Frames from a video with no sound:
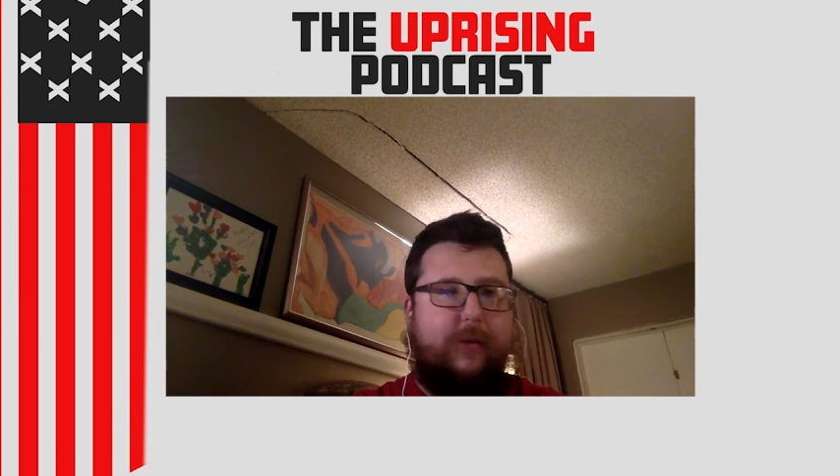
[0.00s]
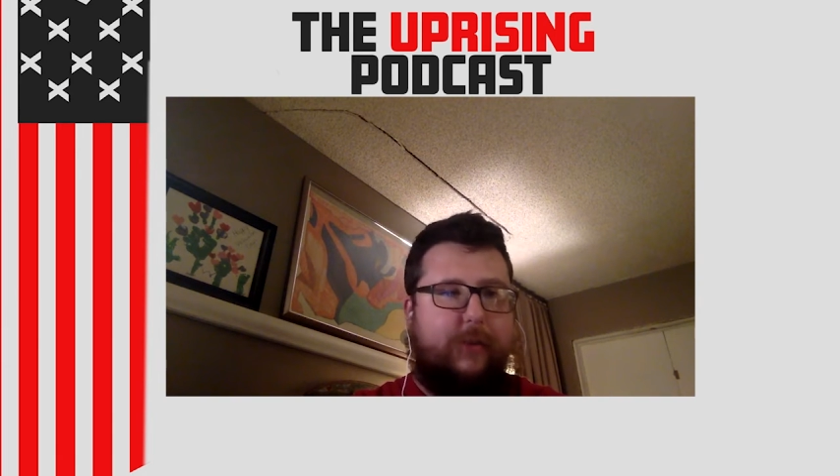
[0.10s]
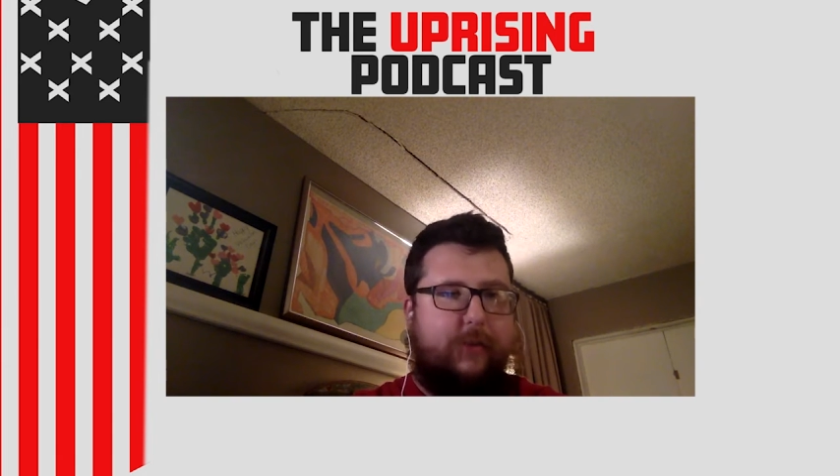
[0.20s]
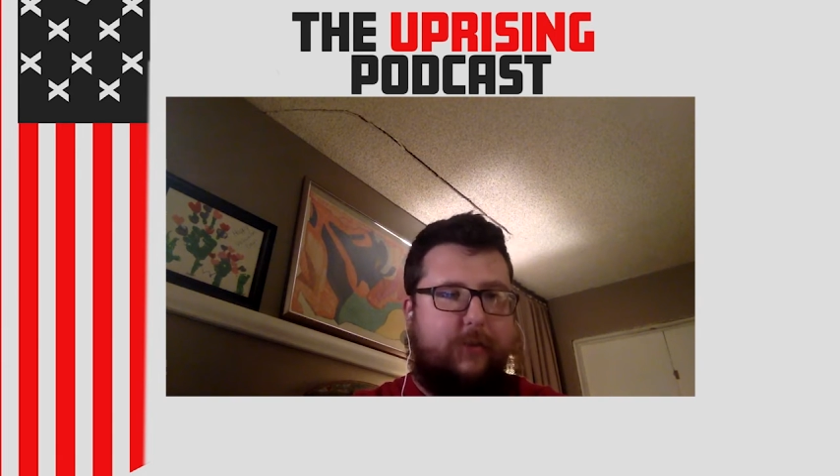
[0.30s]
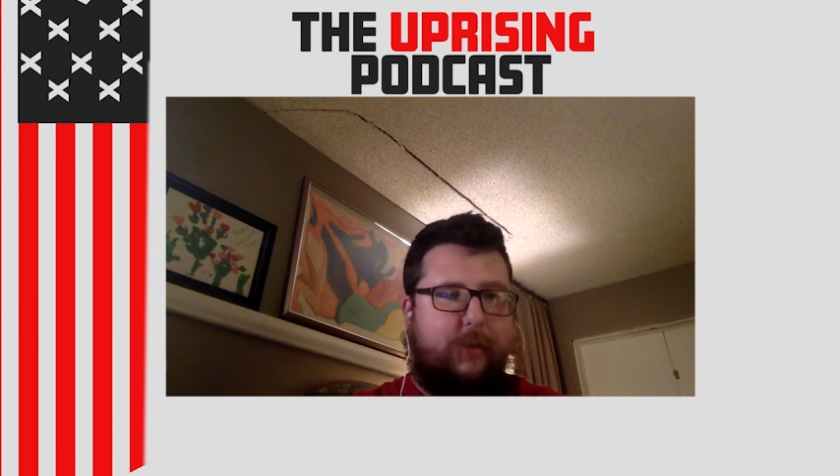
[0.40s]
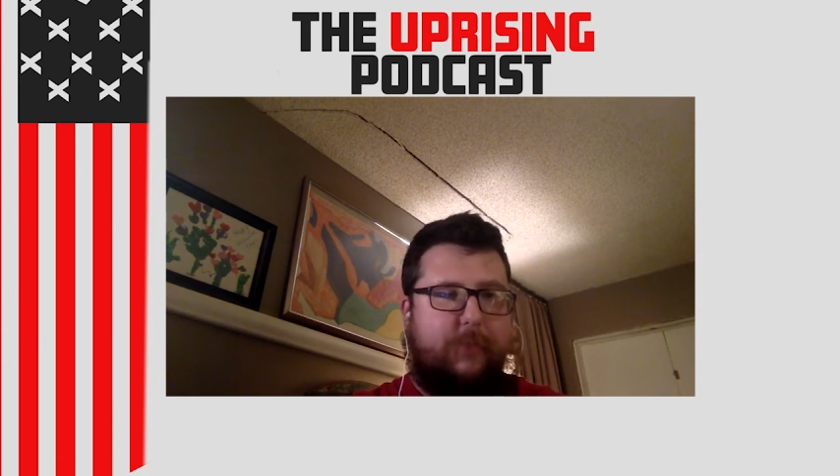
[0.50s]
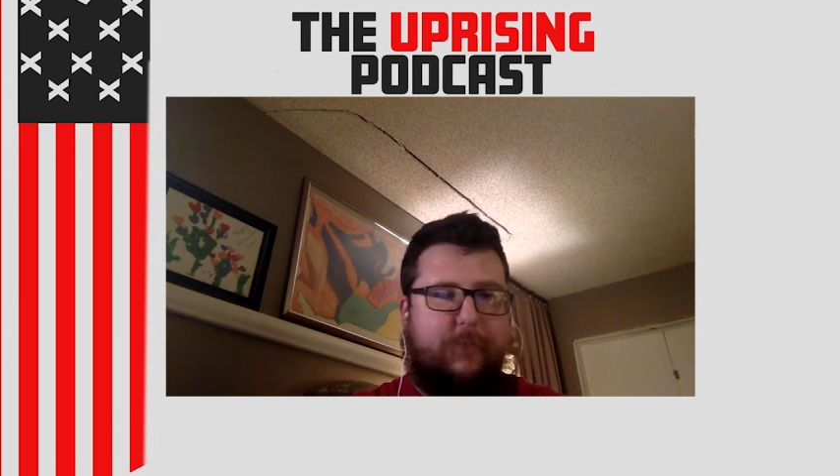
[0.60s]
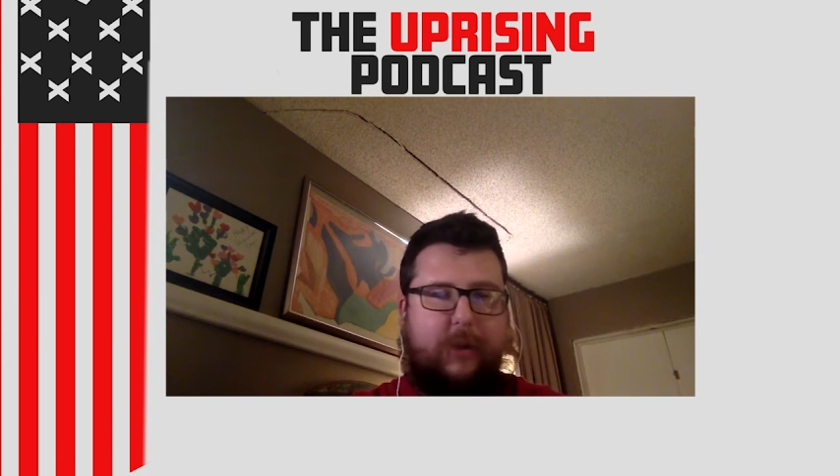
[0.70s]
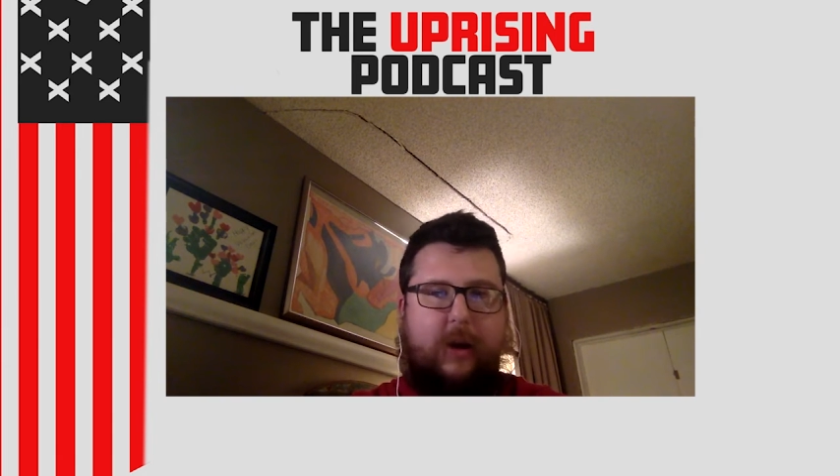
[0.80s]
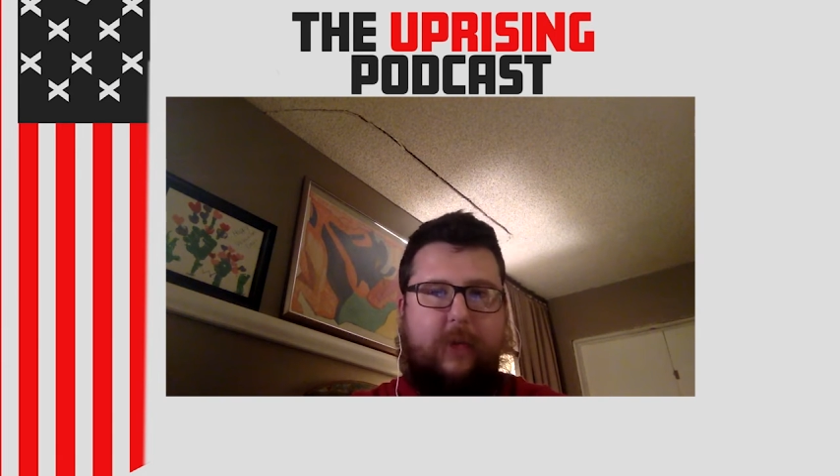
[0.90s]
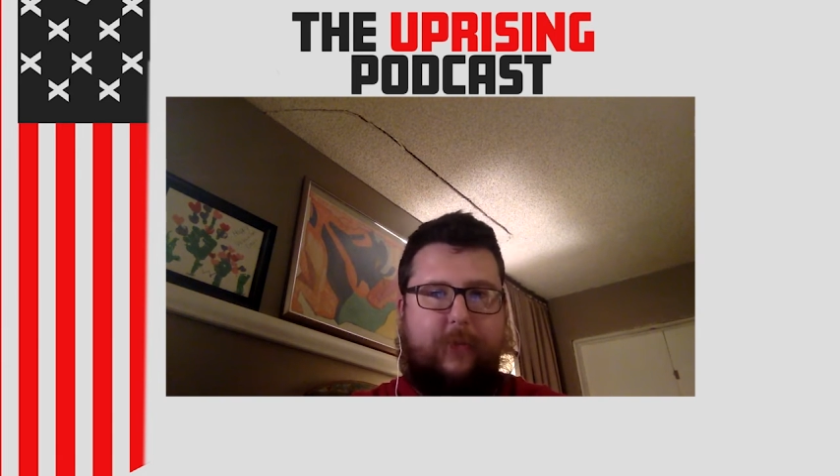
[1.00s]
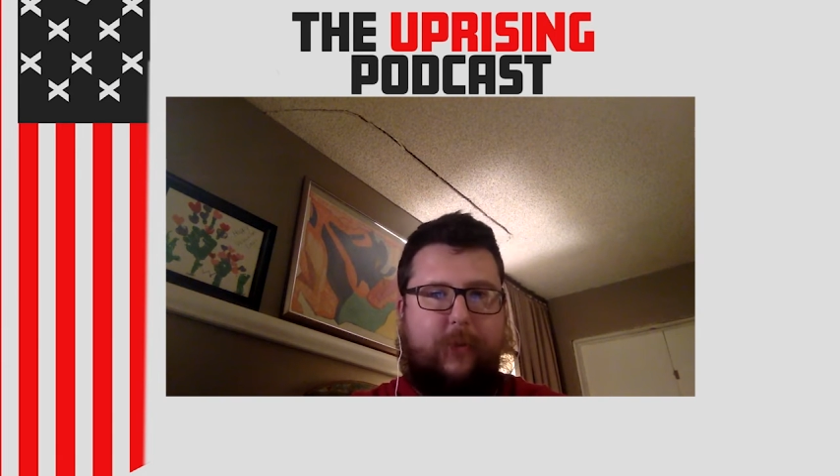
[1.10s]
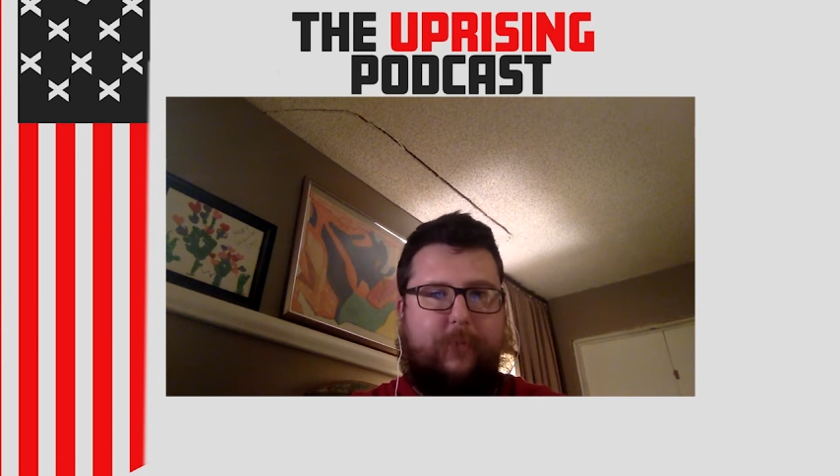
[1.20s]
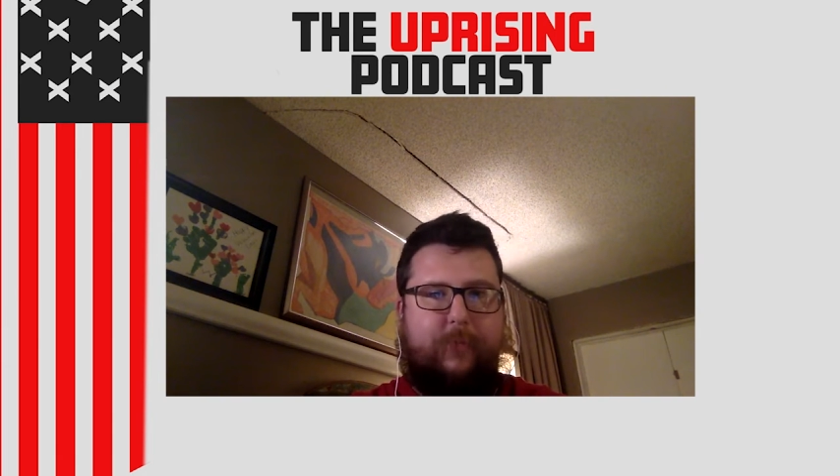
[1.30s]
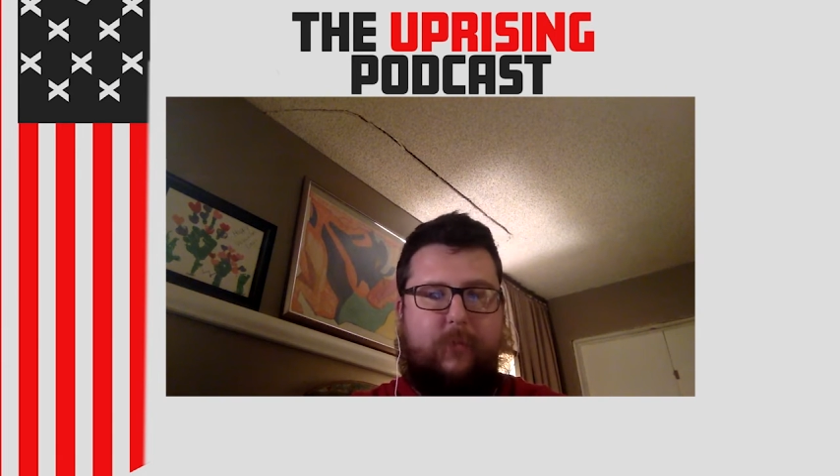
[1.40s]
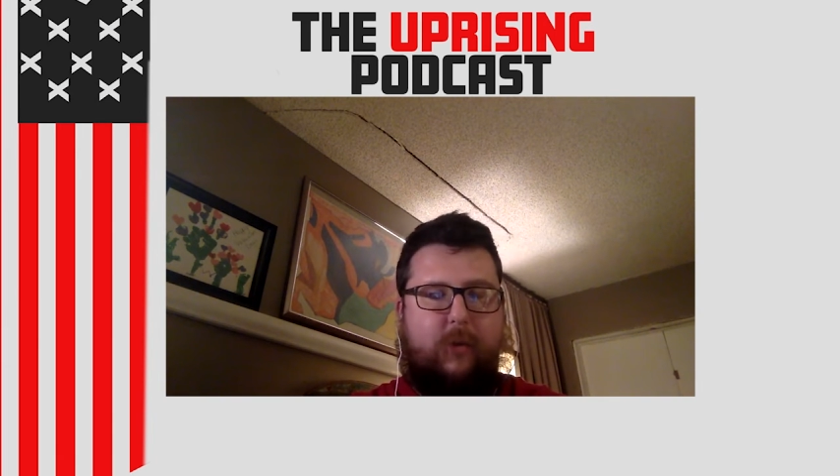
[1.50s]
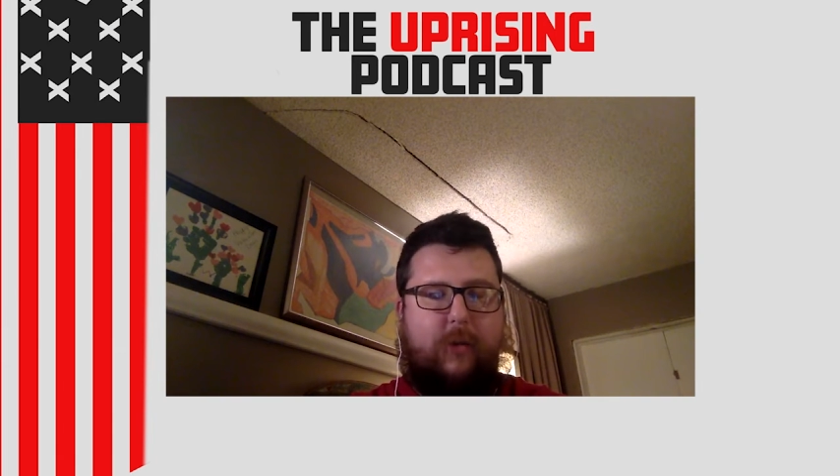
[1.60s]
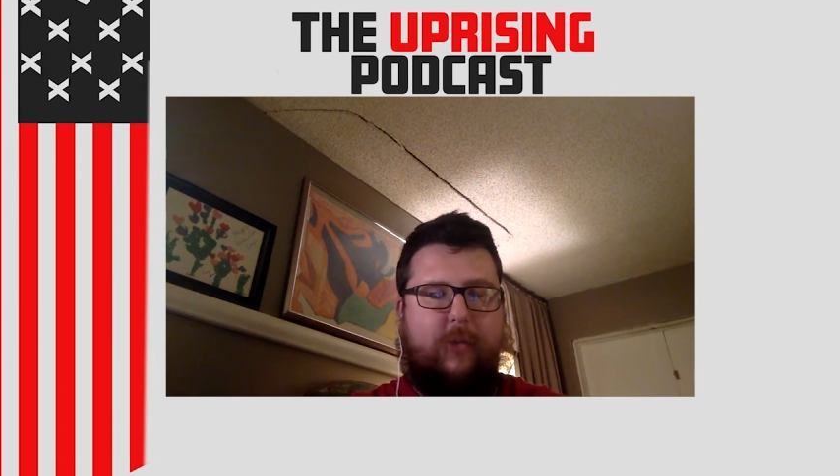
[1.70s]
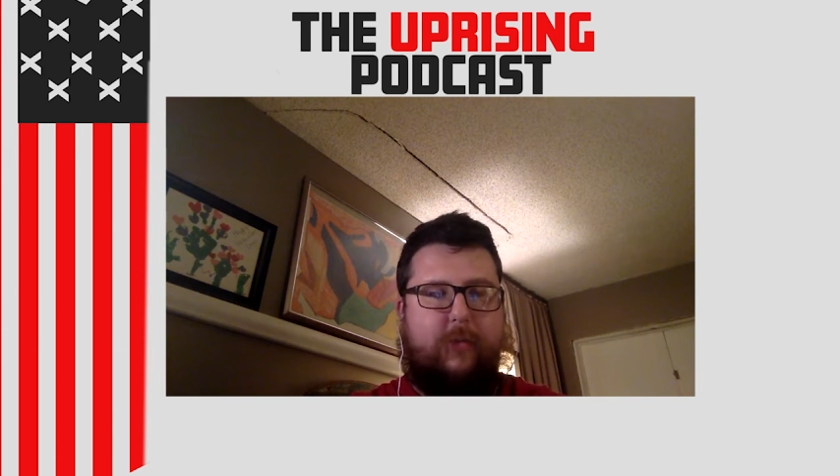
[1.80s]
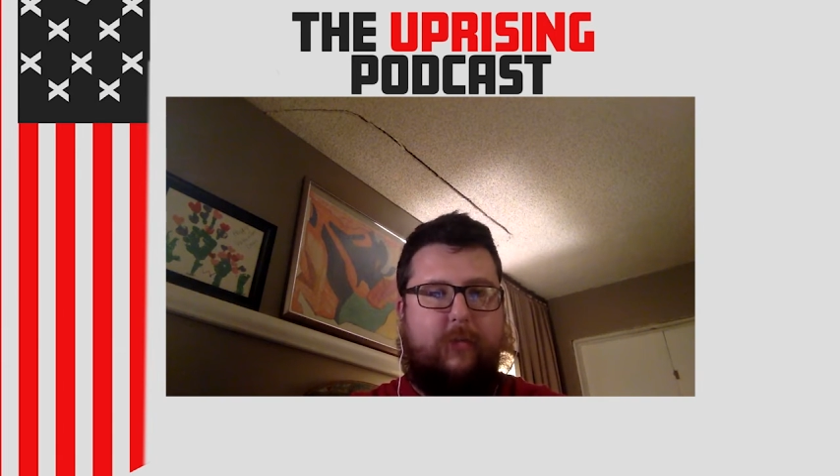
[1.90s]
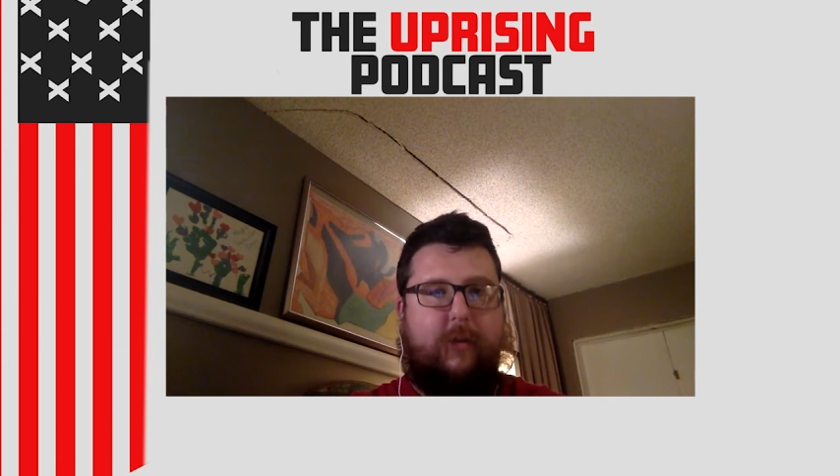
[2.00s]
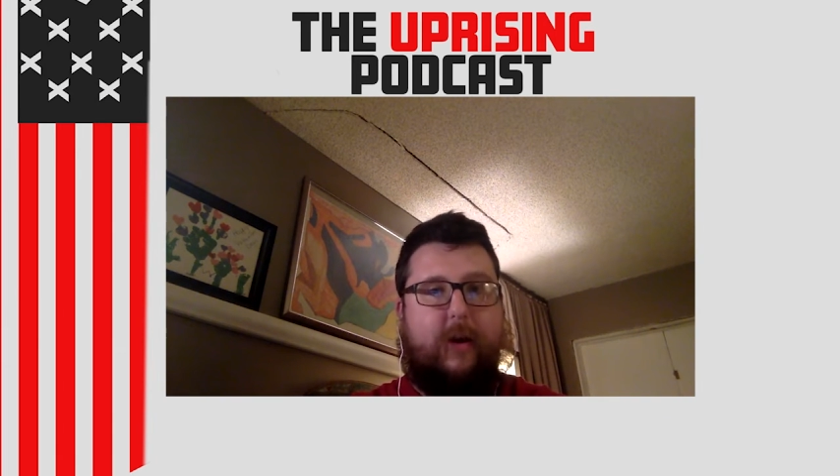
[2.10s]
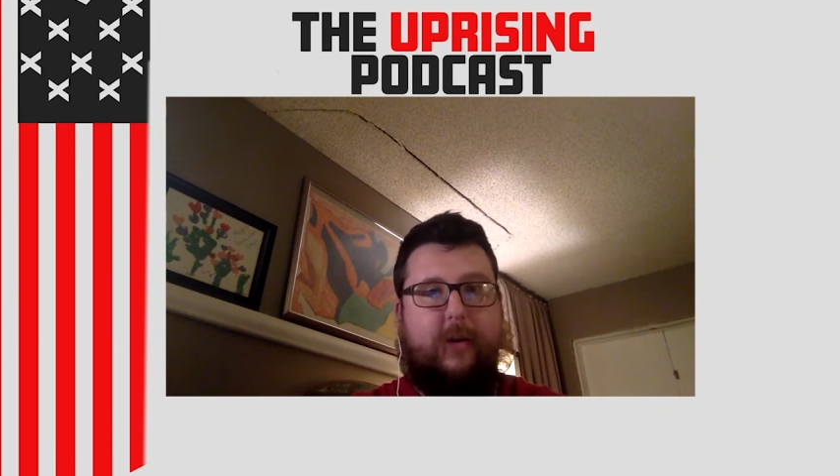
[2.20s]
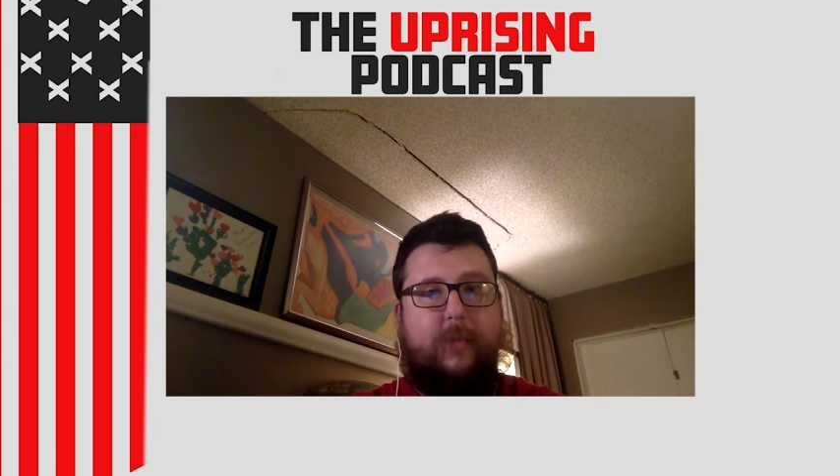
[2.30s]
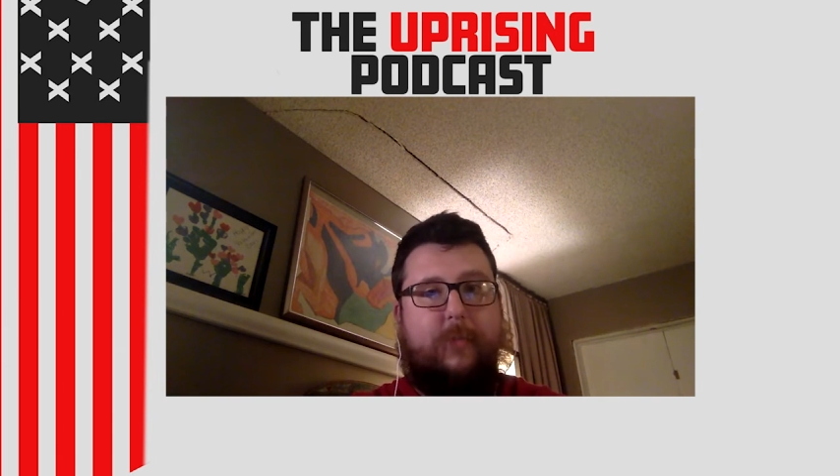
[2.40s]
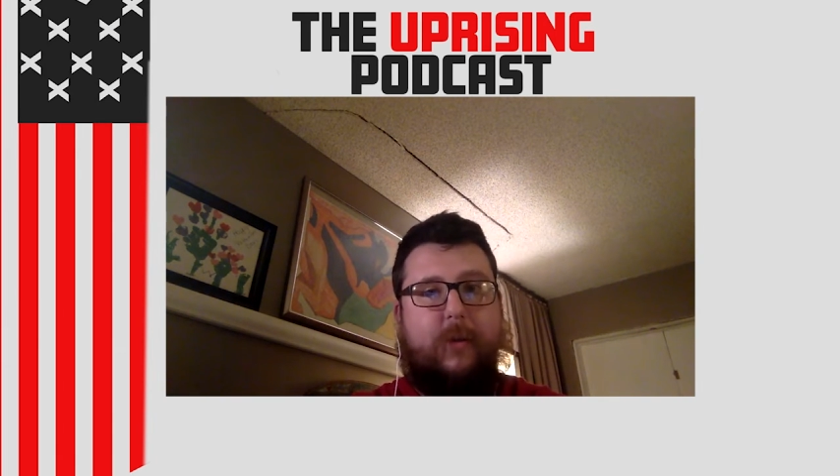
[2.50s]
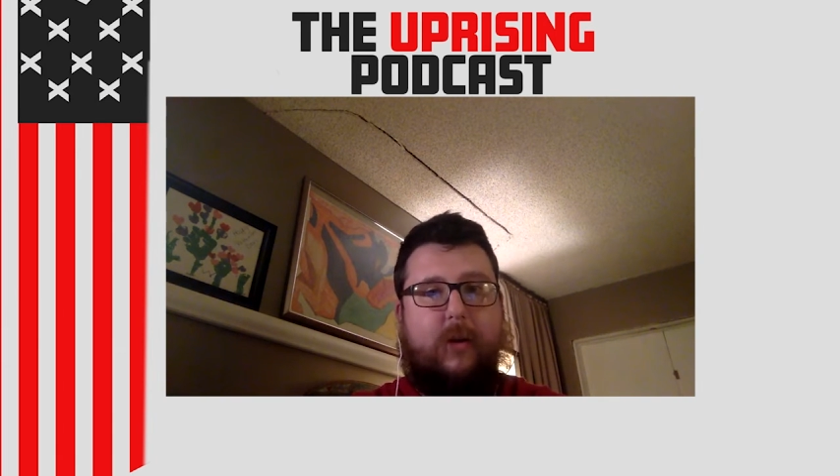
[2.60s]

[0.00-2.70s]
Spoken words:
if it's himself or whoever was around him.